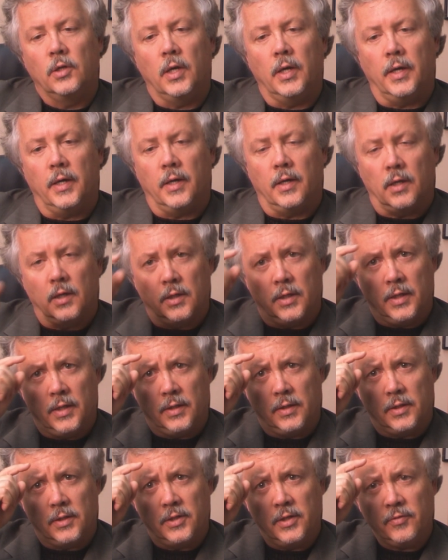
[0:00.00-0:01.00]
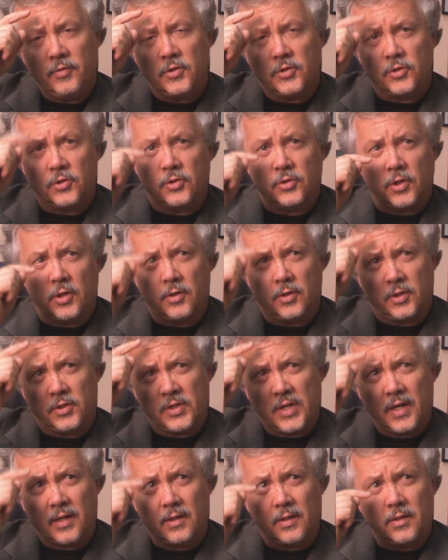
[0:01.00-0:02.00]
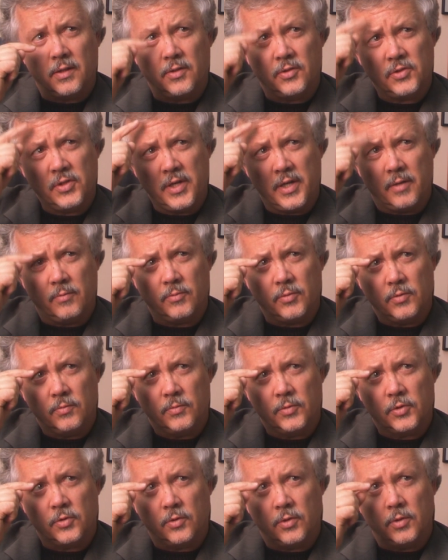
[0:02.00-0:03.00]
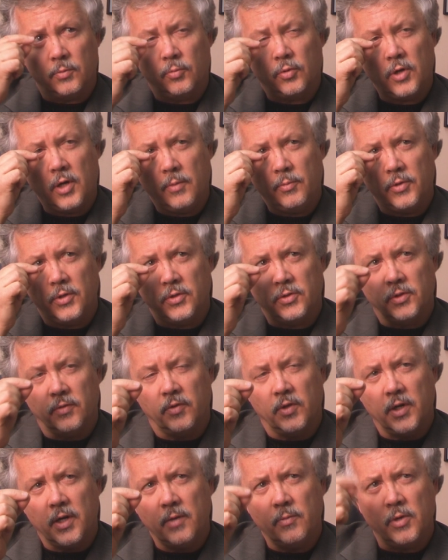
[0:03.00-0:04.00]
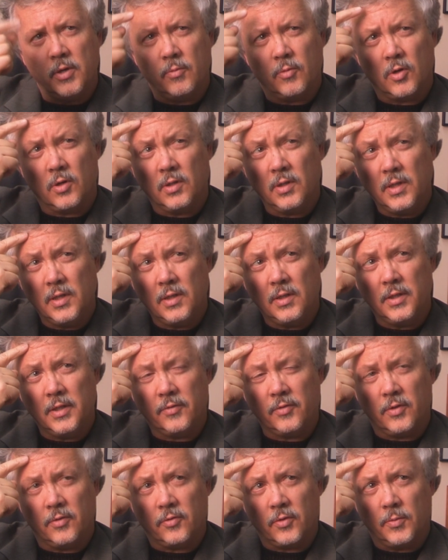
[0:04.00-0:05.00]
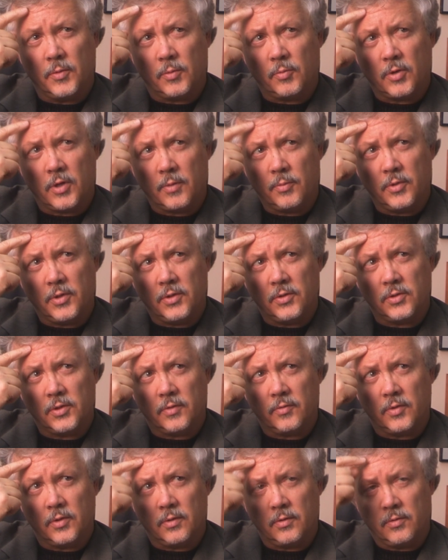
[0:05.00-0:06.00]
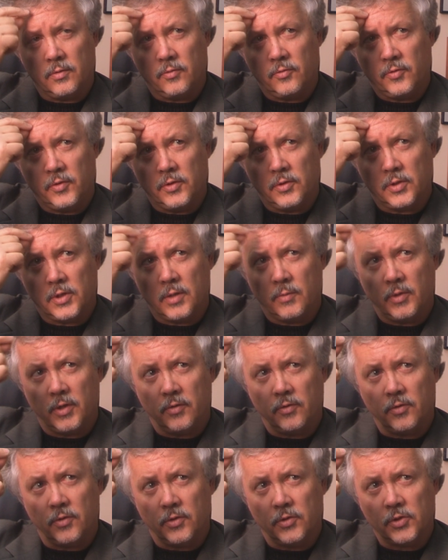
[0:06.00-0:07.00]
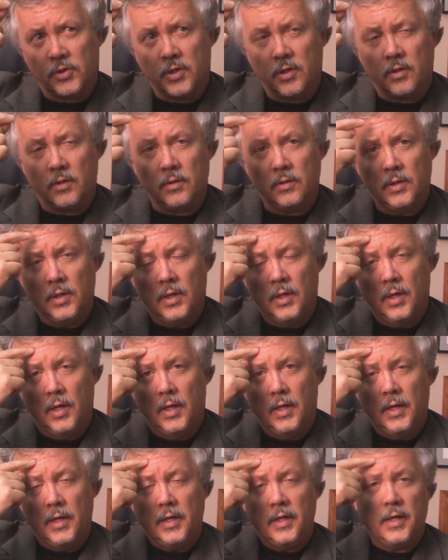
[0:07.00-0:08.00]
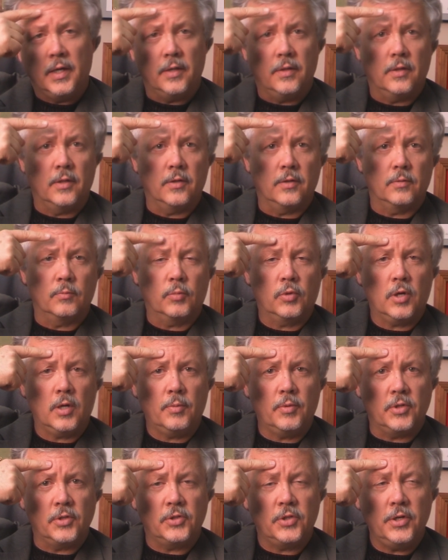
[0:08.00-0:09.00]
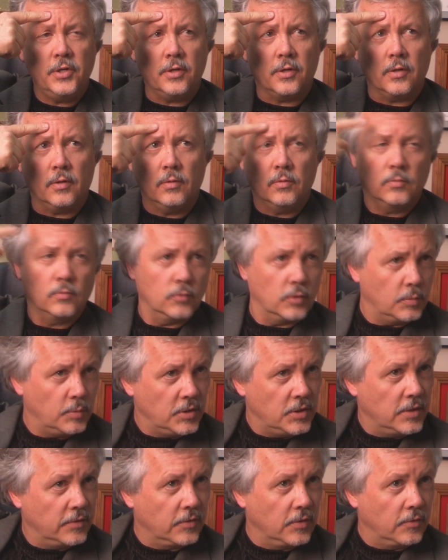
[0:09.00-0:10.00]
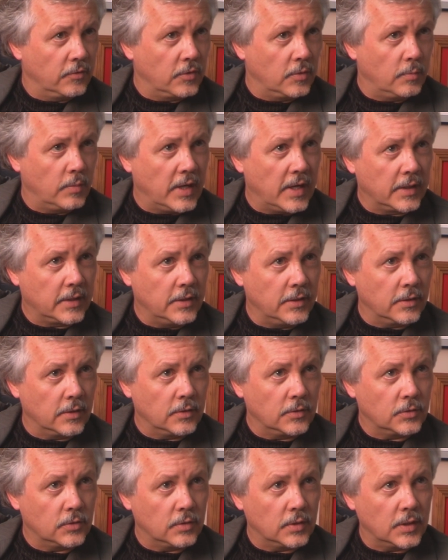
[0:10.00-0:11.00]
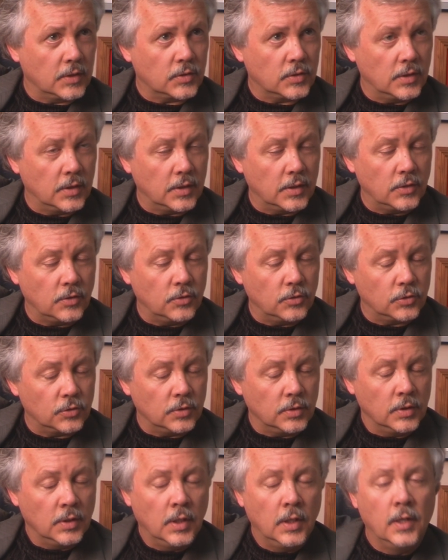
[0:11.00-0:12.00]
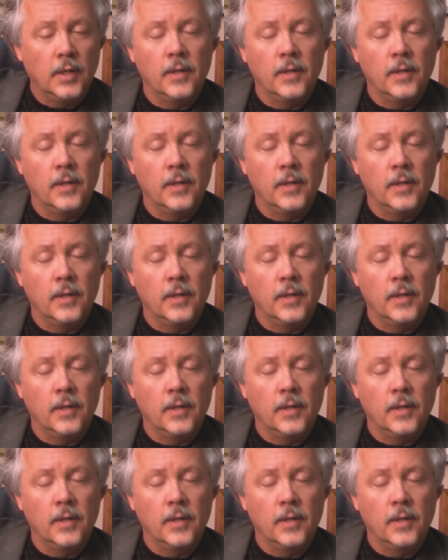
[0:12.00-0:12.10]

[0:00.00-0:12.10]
Uh, and the differences aren't exactly the same. So the properties of the eye beam are a little different from the properties of the field coming out through your skull. And the properties here would be different from back here, so that's not unusual.